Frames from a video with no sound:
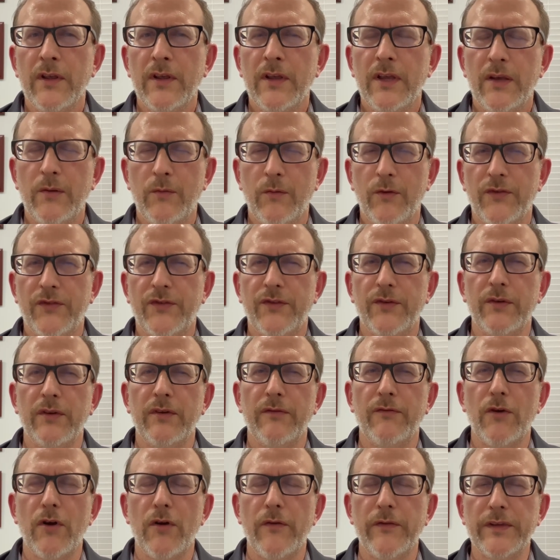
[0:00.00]
and we're still
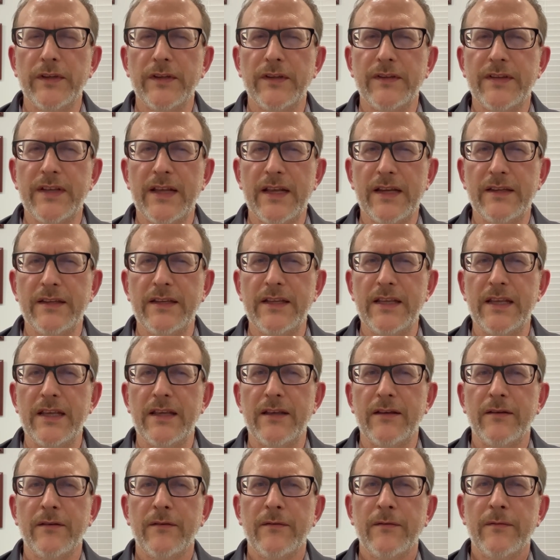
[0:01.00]
evolving the technique.